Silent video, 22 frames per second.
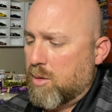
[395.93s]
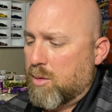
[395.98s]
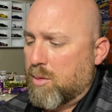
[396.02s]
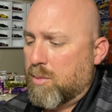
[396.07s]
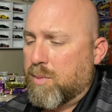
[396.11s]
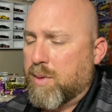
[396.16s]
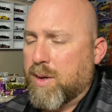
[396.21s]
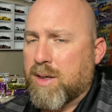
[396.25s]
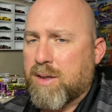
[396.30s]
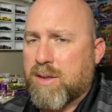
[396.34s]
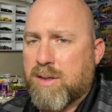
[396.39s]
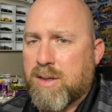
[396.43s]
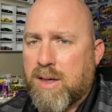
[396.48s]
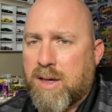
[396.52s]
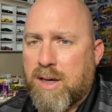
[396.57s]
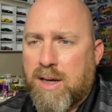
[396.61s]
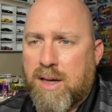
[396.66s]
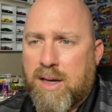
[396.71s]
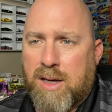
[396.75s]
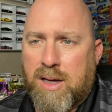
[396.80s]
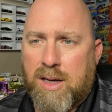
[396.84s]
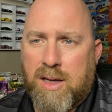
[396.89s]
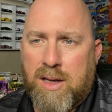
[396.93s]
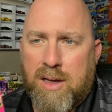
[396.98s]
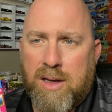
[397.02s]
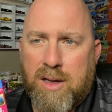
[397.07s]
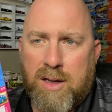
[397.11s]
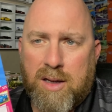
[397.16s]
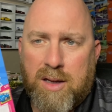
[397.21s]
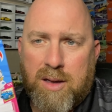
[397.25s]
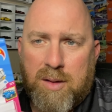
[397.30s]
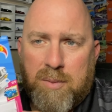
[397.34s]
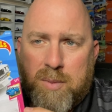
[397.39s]
But uh,
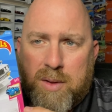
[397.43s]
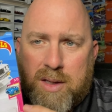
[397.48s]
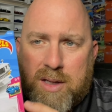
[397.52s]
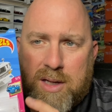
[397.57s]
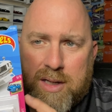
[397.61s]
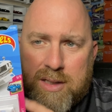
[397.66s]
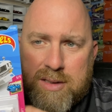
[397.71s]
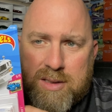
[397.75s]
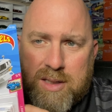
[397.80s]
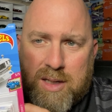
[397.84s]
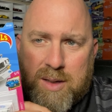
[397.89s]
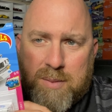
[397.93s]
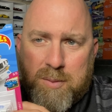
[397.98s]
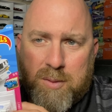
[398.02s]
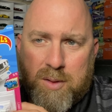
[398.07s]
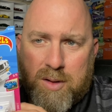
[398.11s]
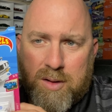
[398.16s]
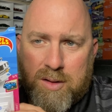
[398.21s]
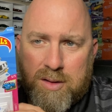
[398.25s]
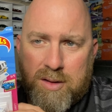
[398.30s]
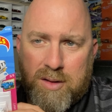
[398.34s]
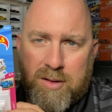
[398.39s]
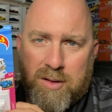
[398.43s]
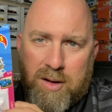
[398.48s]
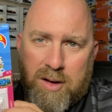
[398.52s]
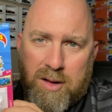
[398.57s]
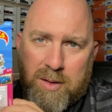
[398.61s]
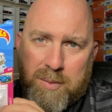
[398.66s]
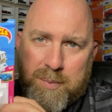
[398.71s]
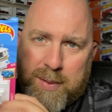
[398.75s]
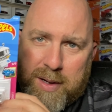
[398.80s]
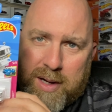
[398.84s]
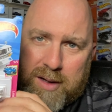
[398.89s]
because I'm uh, you know all
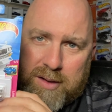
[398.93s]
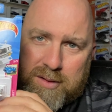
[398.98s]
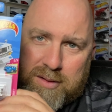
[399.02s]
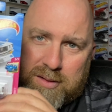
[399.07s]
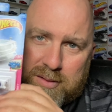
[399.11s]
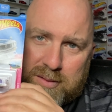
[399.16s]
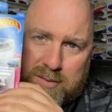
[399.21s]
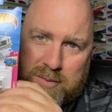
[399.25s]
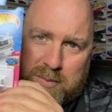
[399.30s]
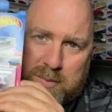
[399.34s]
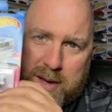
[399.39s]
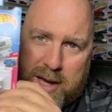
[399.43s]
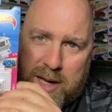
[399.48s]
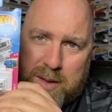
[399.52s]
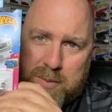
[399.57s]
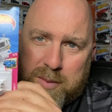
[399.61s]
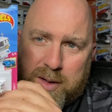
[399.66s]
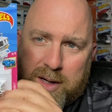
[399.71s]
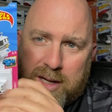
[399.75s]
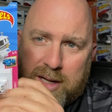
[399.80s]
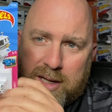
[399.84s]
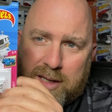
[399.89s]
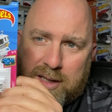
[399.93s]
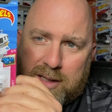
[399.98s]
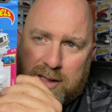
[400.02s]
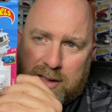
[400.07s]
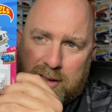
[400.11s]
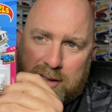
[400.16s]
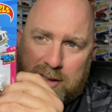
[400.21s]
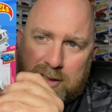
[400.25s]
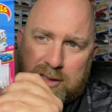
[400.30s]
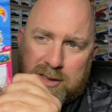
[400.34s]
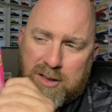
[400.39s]
about Mad Mike
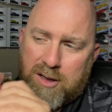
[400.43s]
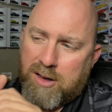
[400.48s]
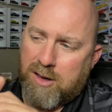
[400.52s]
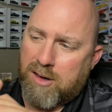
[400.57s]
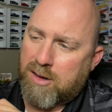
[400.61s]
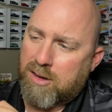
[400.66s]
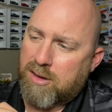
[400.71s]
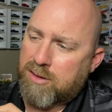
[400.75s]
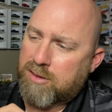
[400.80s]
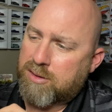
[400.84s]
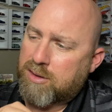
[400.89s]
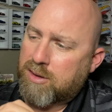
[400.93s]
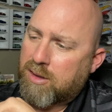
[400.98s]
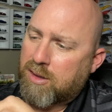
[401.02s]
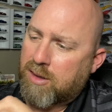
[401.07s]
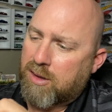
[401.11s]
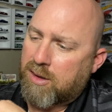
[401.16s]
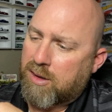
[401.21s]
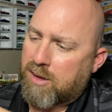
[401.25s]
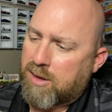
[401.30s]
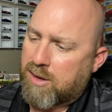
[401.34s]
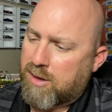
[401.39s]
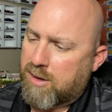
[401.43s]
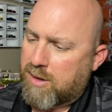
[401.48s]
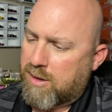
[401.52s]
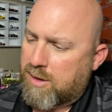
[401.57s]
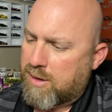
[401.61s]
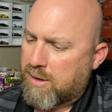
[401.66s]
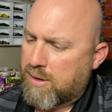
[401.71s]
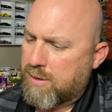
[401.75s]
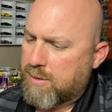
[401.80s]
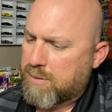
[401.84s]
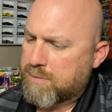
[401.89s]
and these cars,
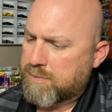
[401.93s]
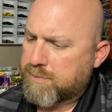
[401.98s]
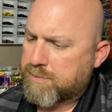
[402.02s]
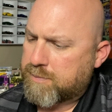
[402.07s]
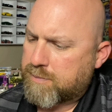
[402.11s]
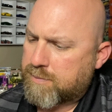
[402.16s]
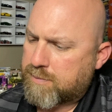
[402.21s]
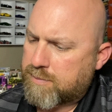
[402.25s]
um,